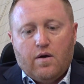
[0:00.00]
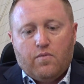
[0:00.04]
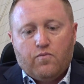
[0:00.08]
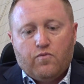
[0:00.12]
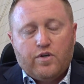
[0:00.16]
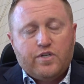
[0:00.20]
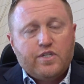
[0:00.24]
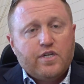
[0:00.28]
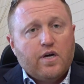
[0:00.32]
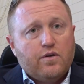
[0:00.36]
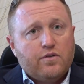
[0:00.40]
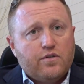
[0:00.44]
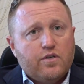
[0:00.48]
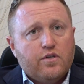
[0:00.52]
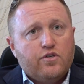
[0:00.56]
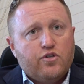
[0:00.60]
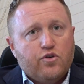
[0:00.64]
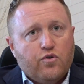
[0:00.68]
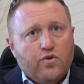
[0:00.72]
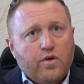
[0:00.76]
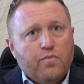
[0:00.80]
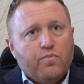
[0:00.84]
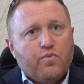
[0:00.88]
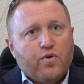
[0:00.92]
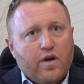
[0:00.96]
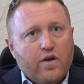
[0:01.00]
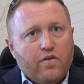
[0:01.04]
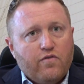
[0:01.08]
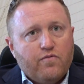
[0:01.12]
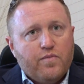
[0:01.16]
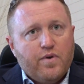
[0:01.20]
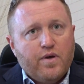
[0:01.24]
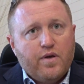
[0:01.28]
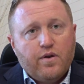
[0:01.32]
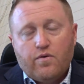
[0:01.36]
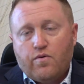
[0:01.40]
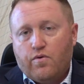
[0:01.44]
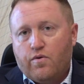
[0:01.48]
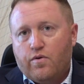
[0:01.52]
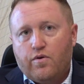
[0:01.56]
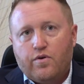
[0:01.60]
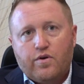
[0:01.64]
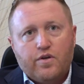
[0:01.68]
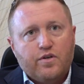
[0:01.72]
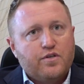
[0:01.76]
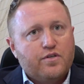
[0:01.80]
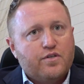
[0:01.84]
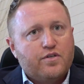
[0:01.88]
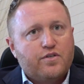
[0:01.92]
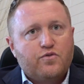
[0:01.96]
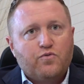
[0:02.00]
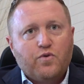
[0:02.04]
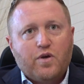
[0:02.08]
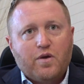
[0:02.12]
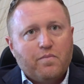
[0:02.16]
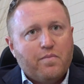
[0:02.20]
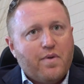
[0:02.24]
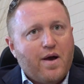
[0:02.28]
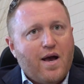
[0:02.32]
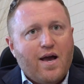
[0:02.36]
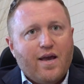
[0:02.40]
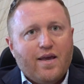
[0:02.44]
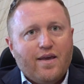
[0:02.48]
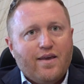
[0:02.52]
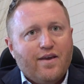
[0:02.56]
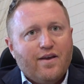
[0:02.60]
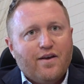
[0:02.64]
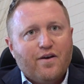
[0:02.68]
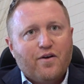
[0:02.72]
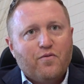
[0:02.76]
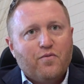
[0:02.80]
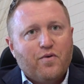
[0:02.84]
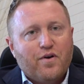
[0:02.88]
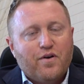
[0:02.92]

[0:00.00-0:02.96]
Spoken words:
reach out to Jody Braveman, or you can just swing by here.